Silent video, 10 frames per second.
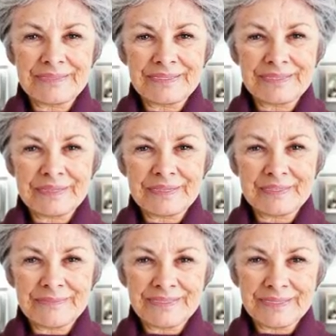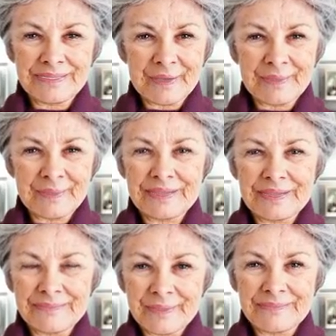Stretch marks on your
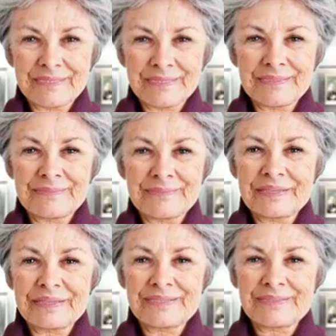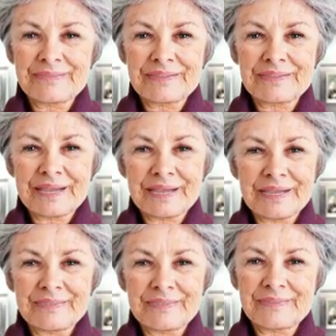abdomen, breast,
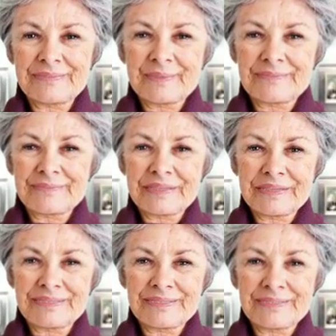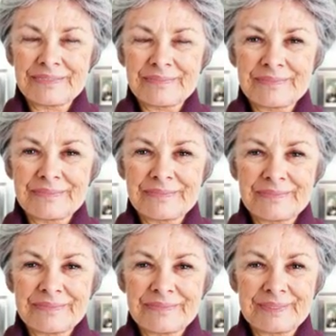thighs, or buttocks.
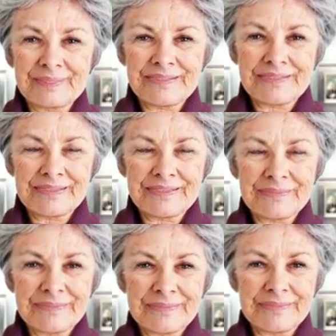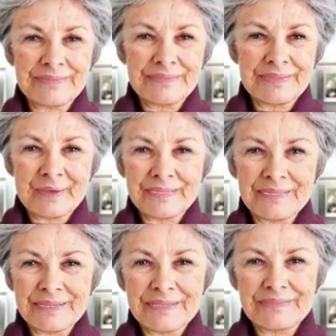3.
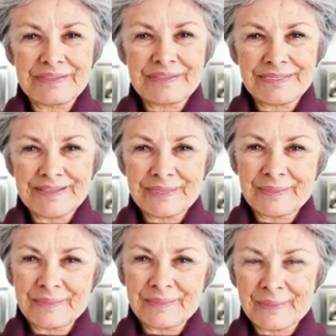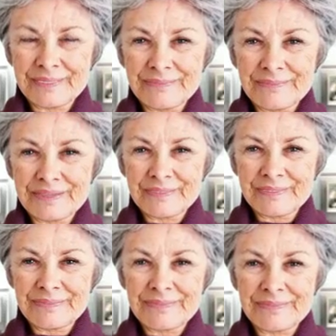Darkening of the skin around your
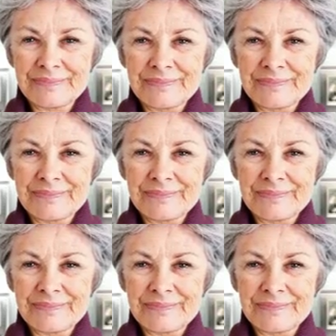nipples.